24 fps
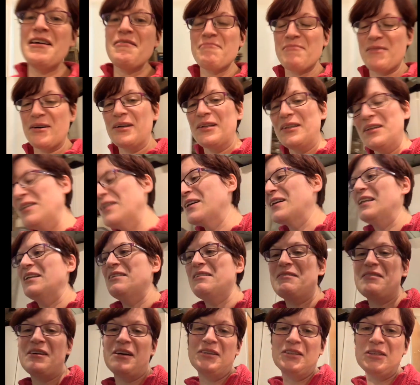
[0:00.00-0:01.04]
But luckily
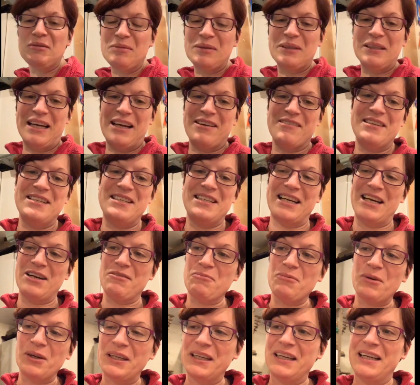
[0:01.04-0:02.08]
we've got a double garage,
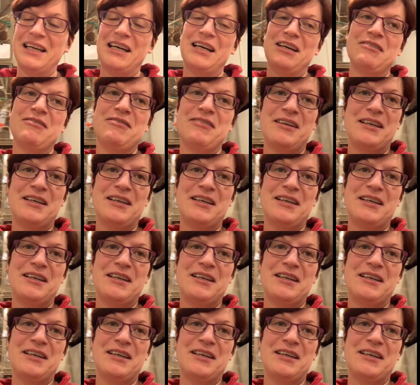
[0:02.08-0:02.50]
and one half